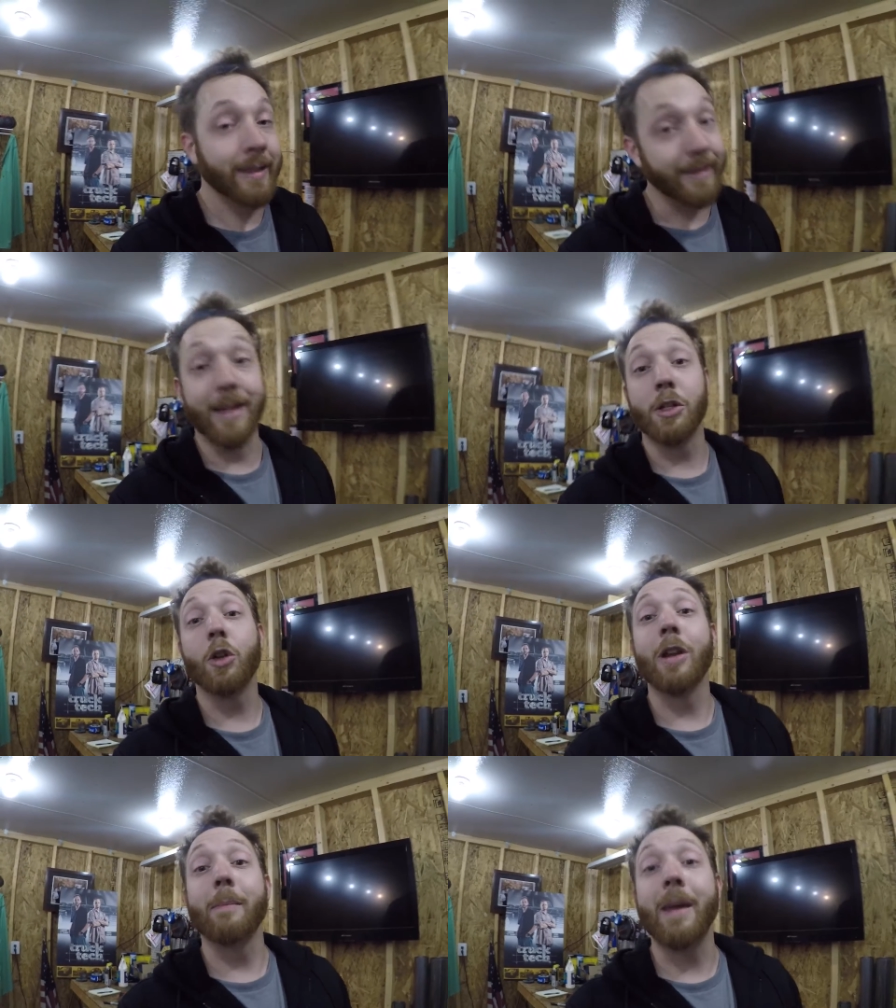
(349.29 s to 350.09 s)
and as you
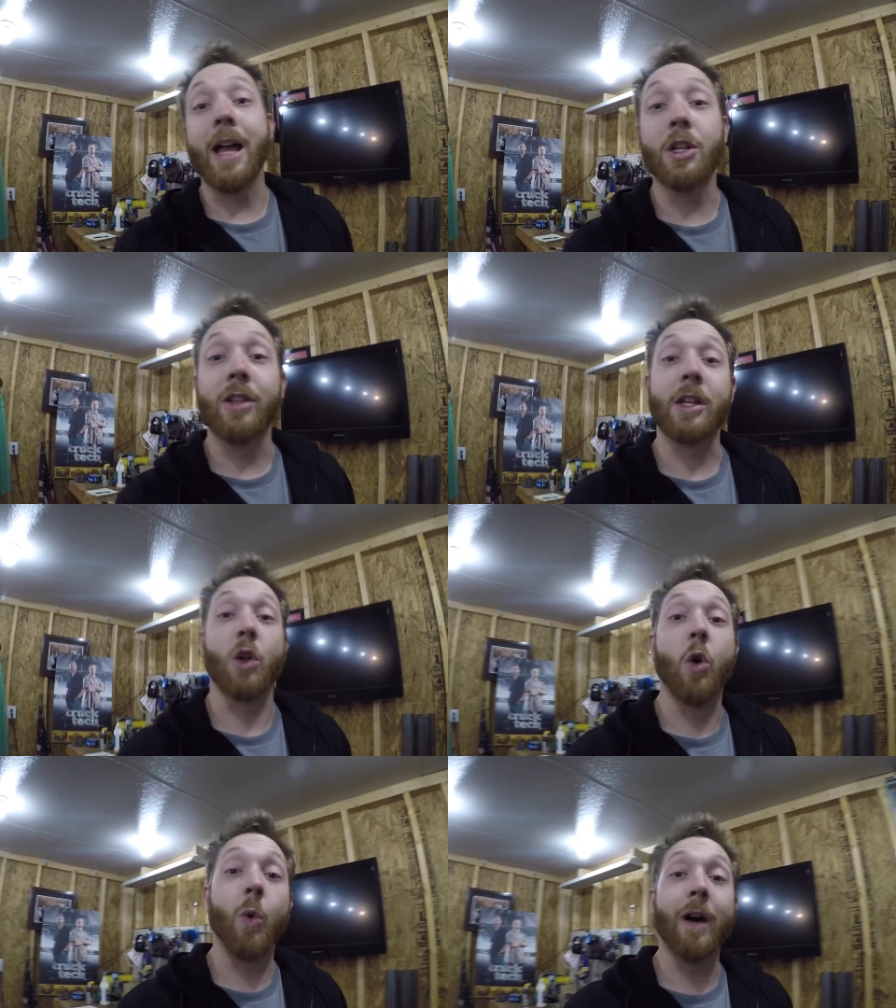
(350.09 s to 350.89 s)
can imagine, that's
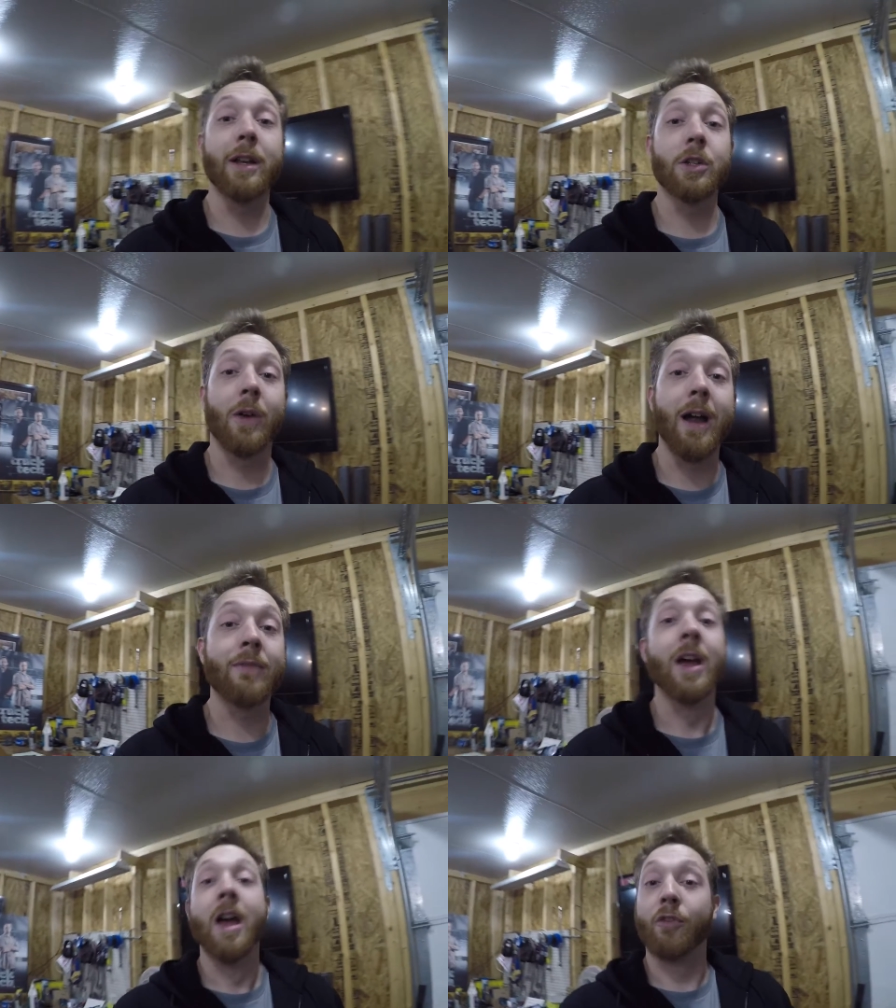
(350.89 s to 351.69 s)
quite a drive
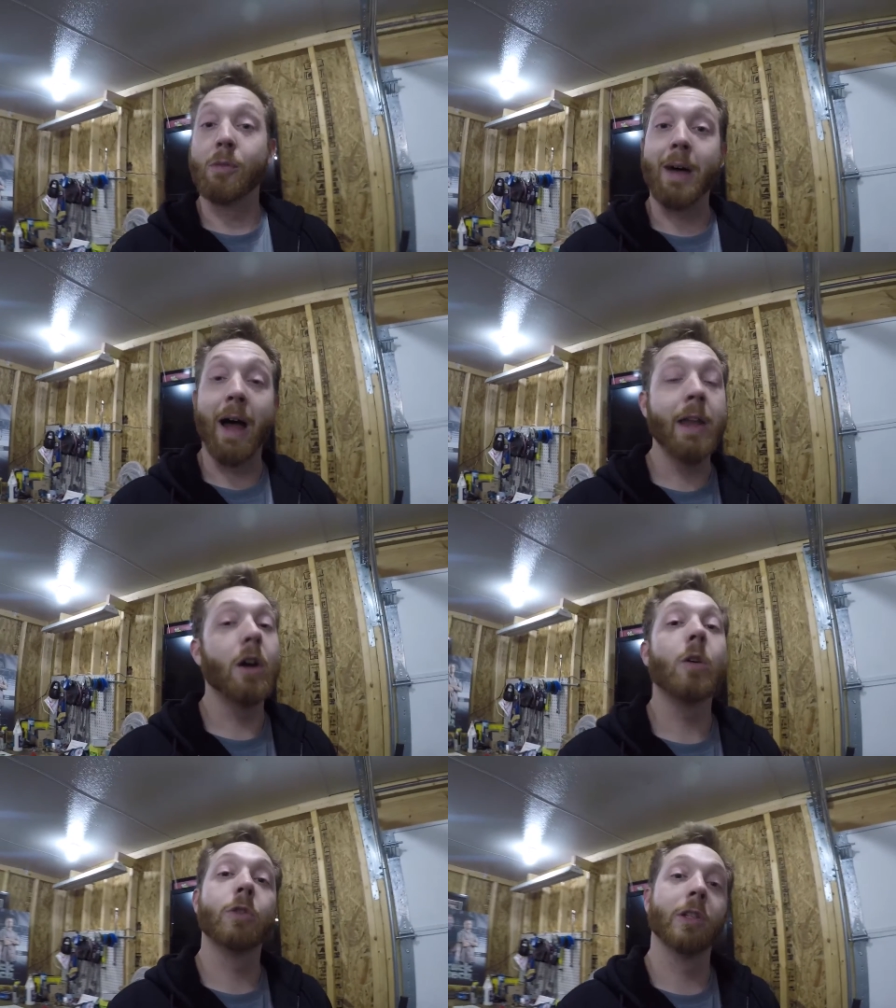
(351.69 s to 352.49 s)
from
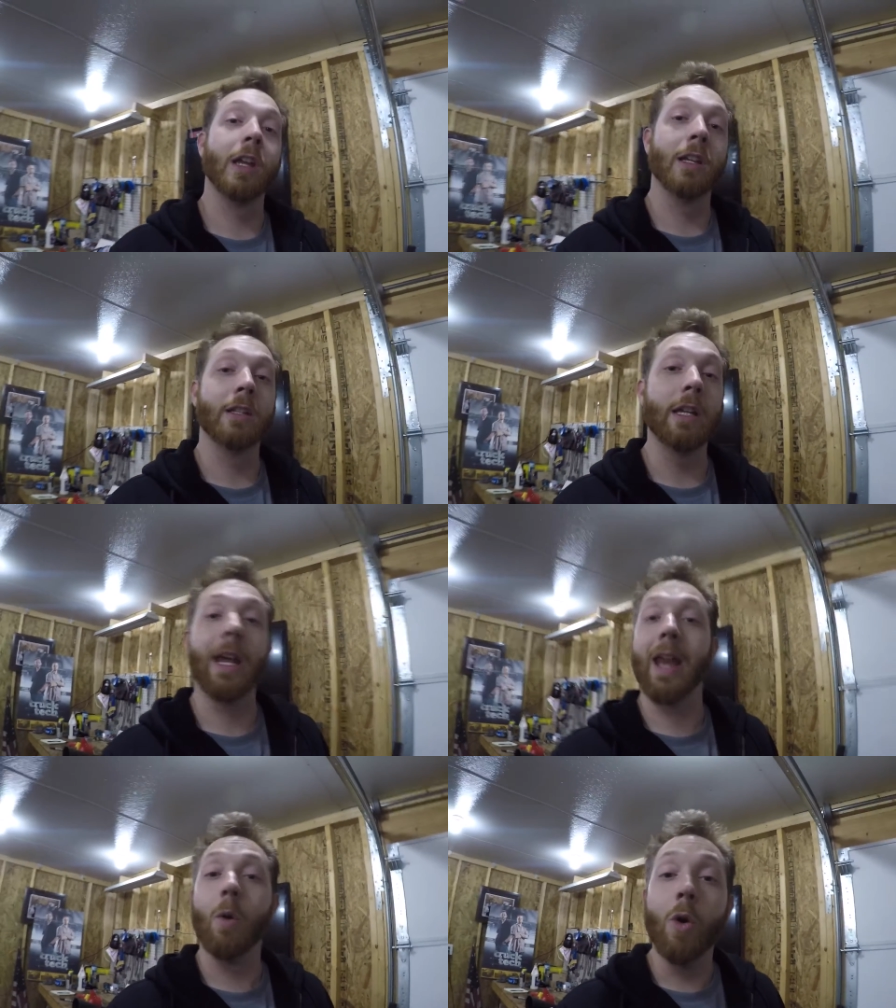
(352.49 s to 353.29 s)
Idaho to Tennessee,
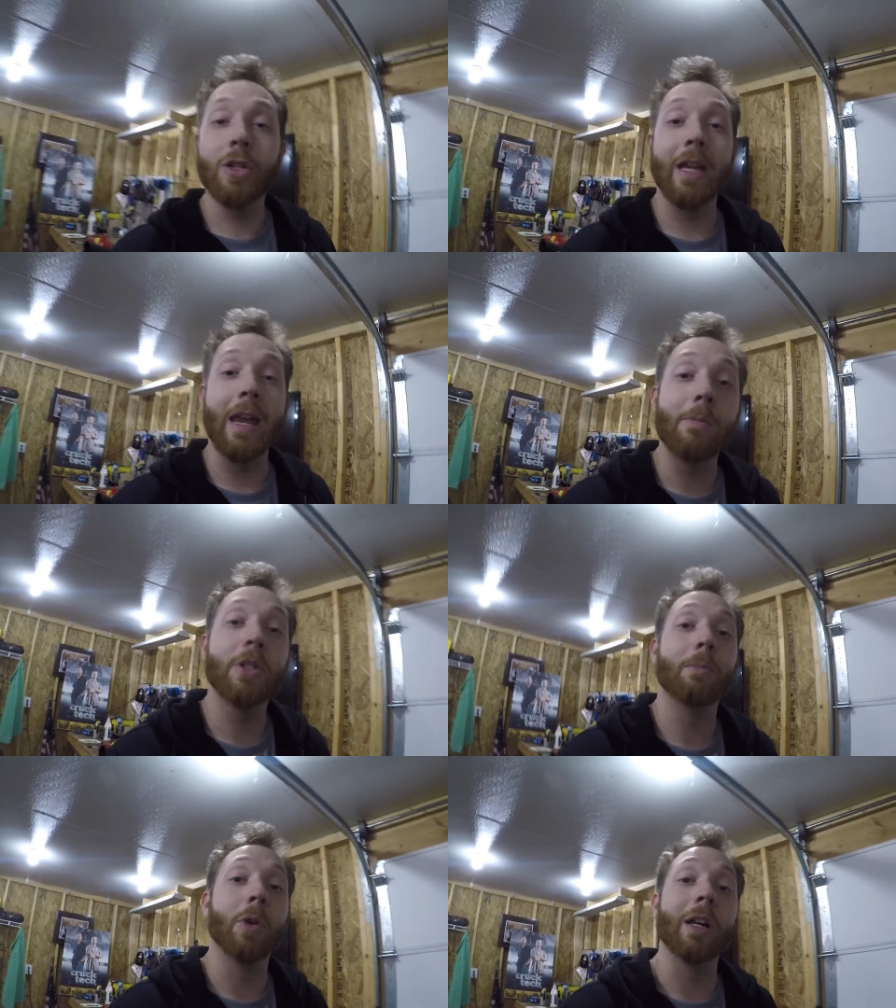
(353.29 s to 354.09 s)
and I wasn't able to
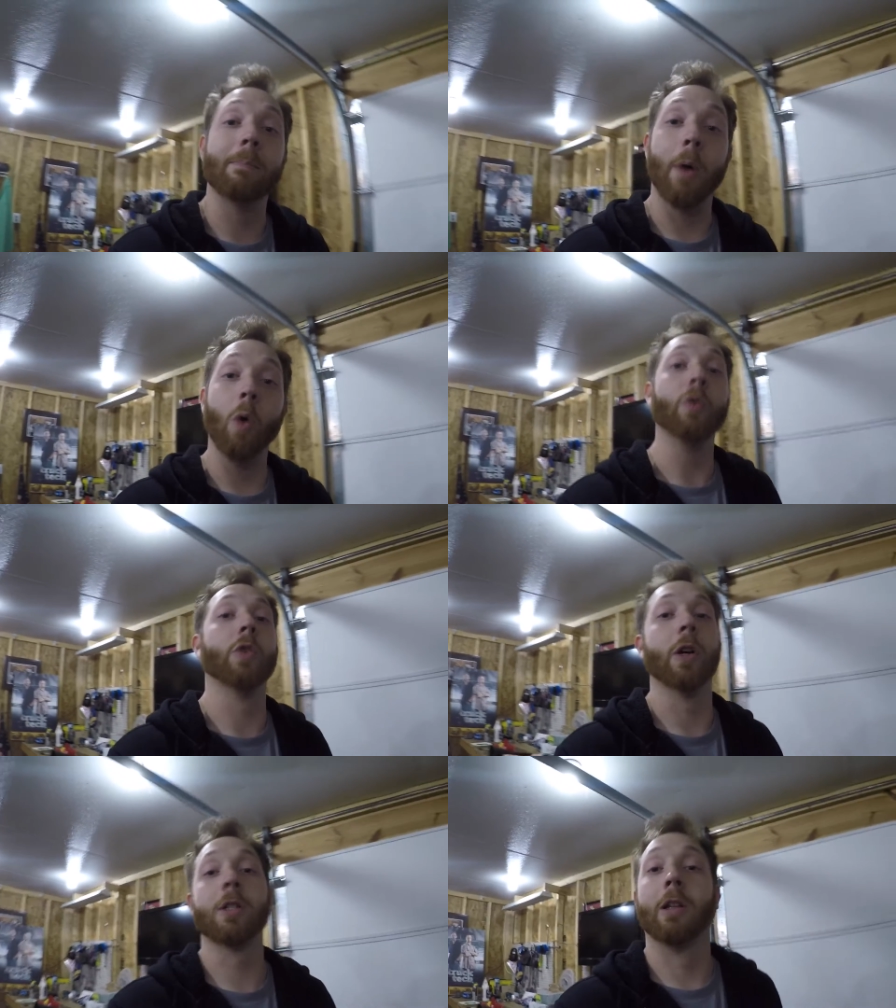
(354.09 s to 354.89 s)
bring both
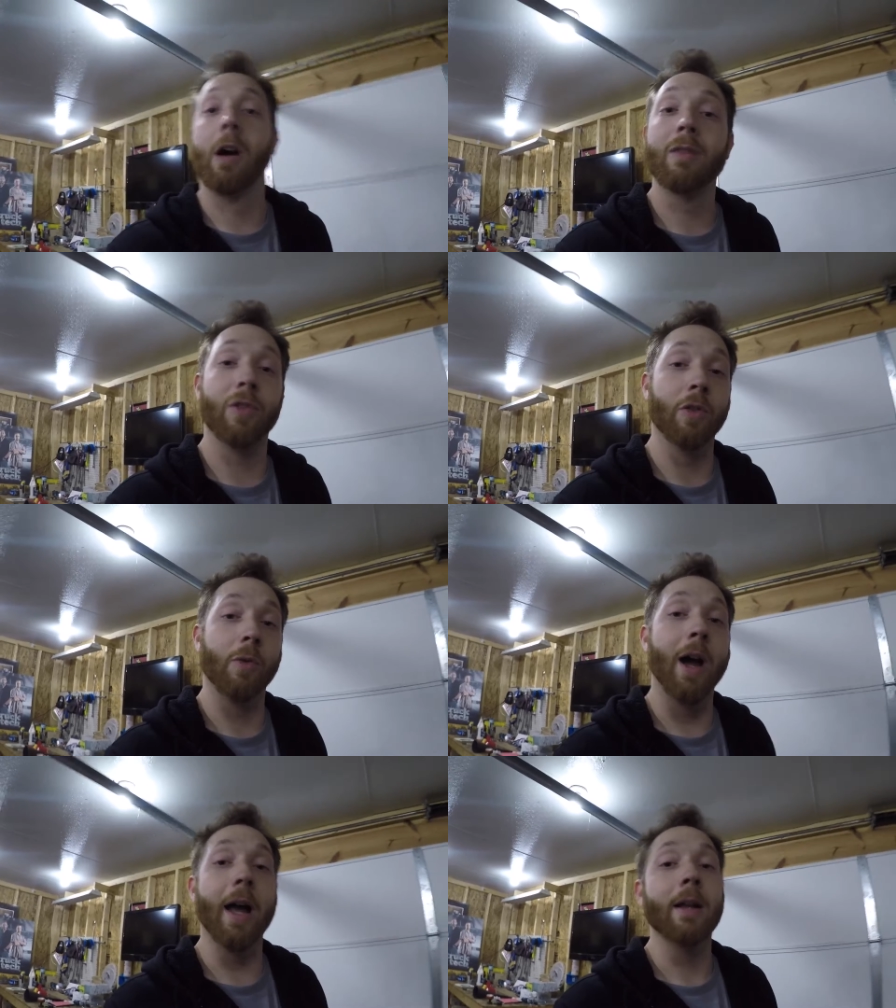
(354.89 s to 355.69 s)
trucks along for the
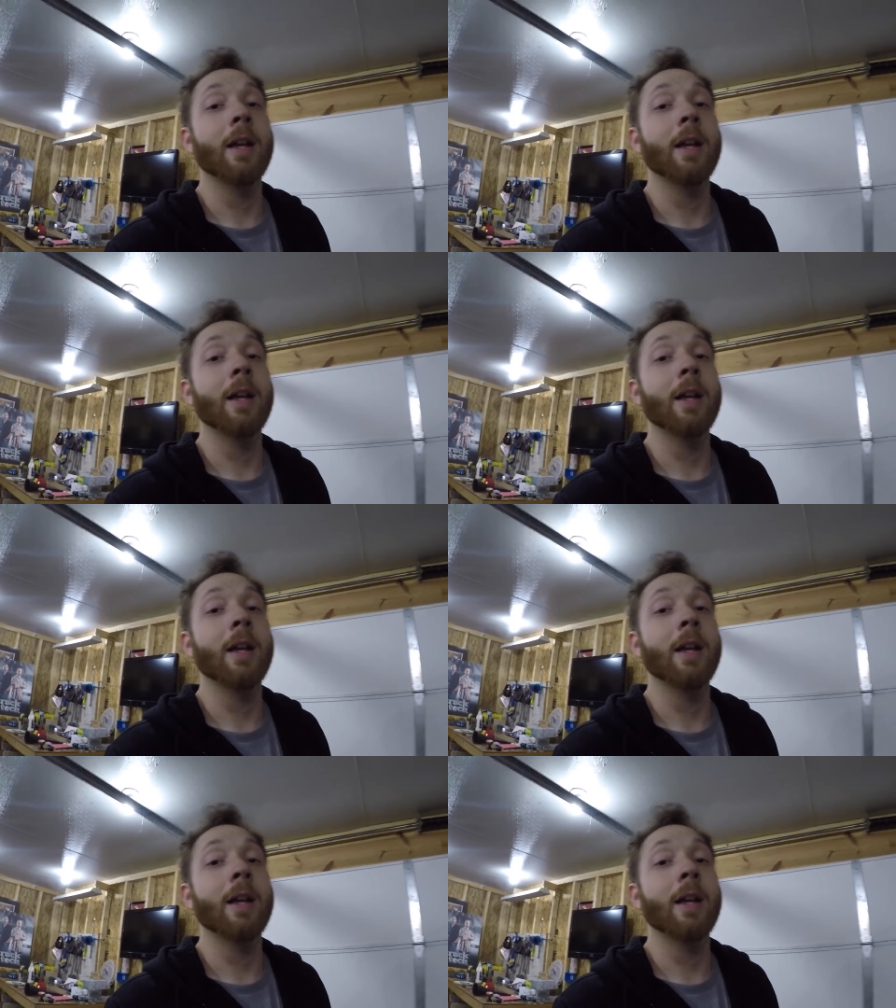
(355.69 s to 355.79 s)
ride.